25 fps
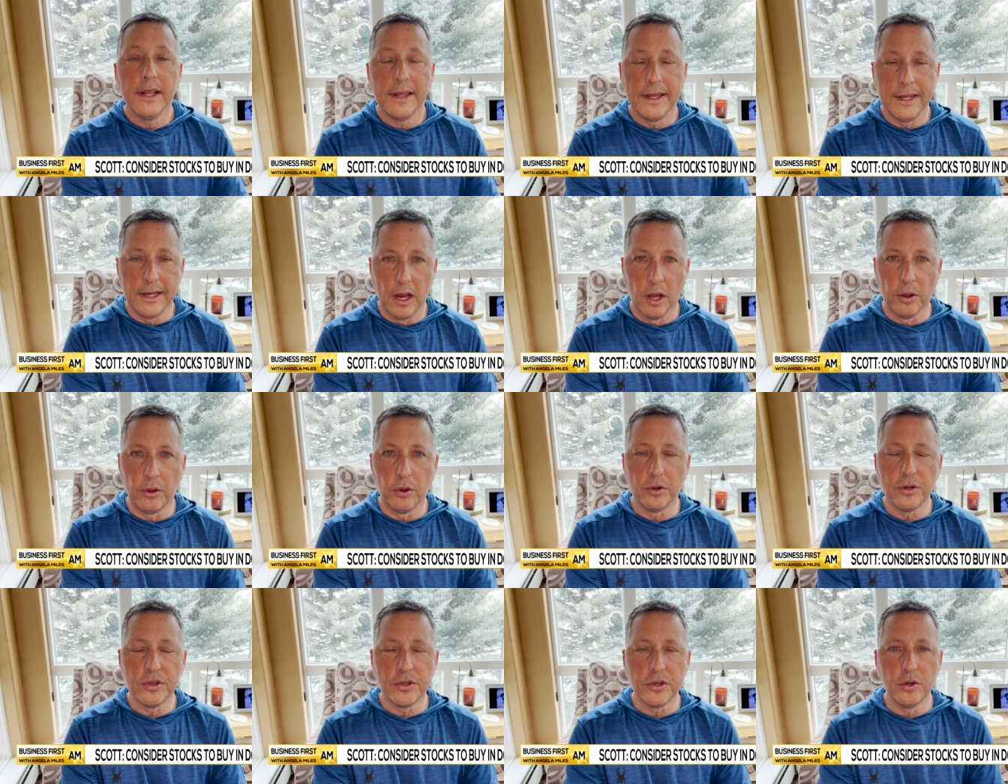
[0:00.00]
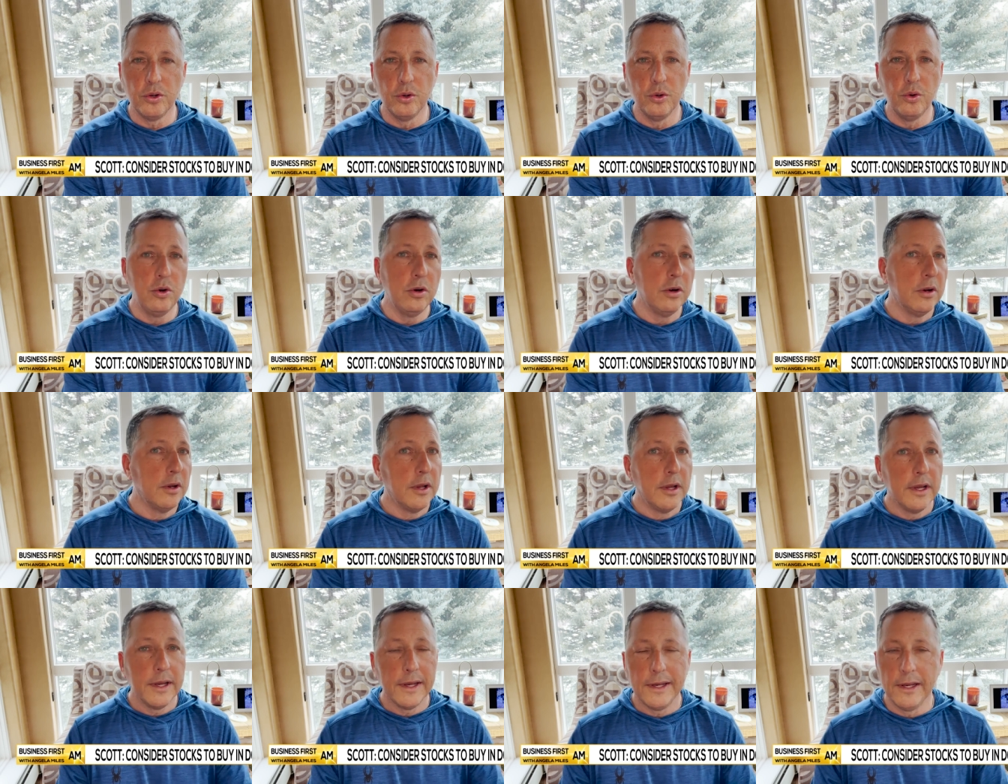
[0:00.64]
The other two,
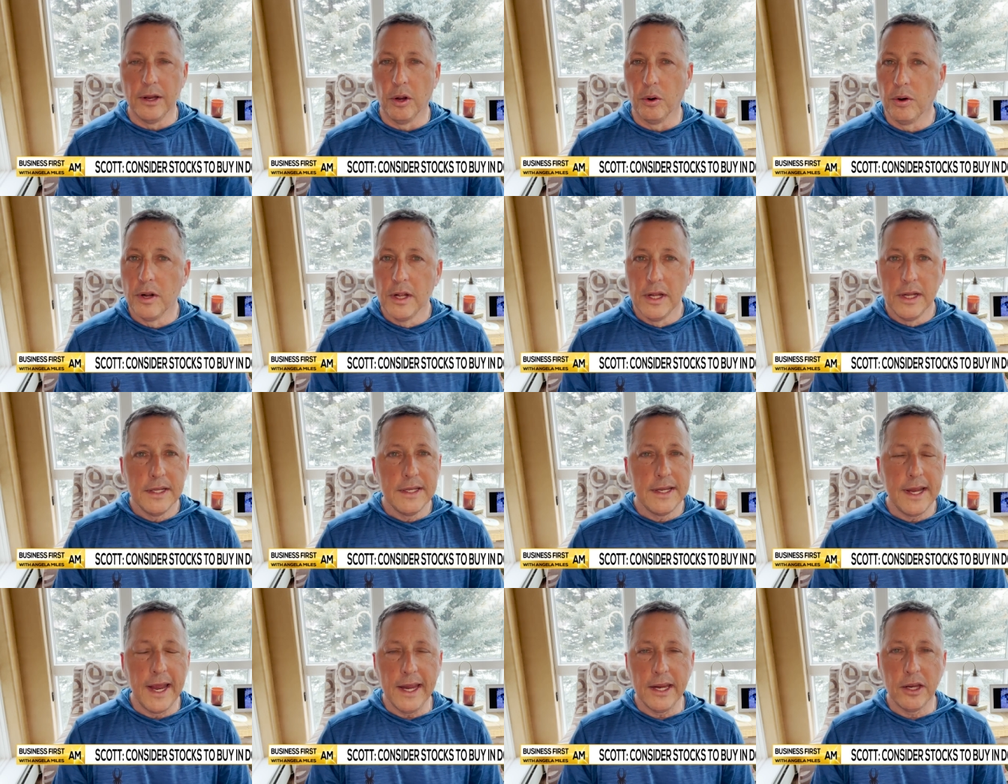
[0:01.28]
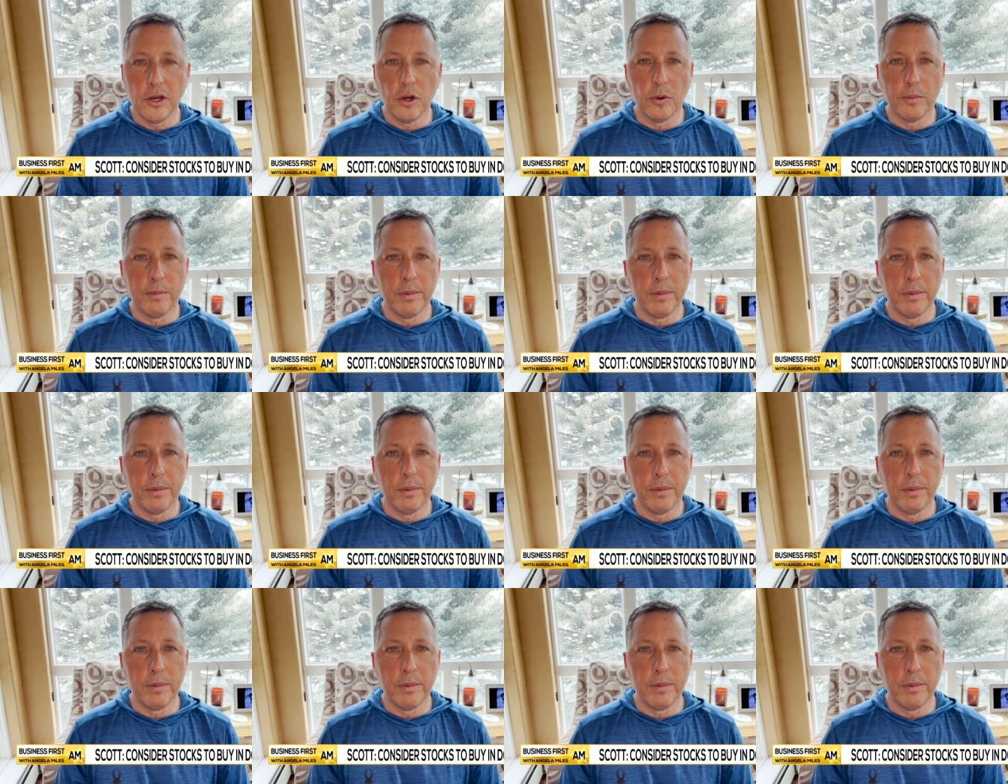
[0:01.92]
you know, take your